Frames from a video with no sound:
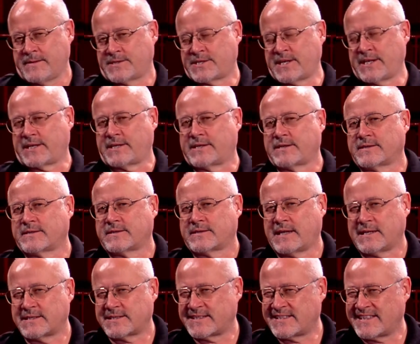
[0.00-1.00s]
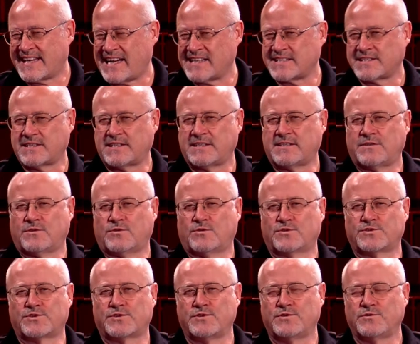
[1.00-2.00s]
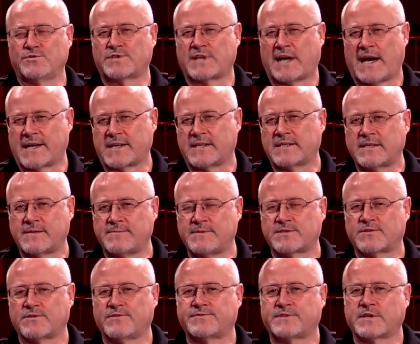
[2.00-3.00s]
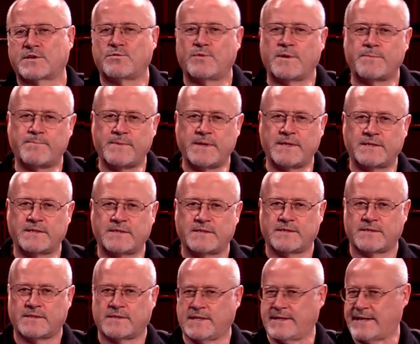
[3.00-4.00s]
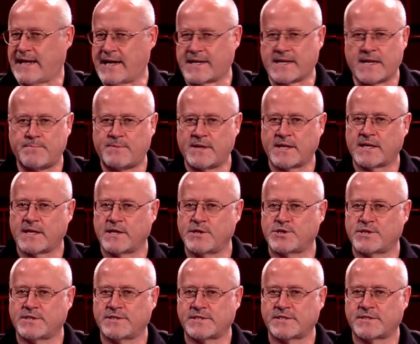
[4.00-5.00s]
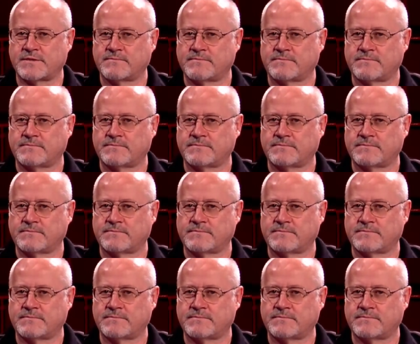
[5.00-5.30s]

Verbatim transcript: Jake, does NASA also use other Dewesoft equipment in other applications?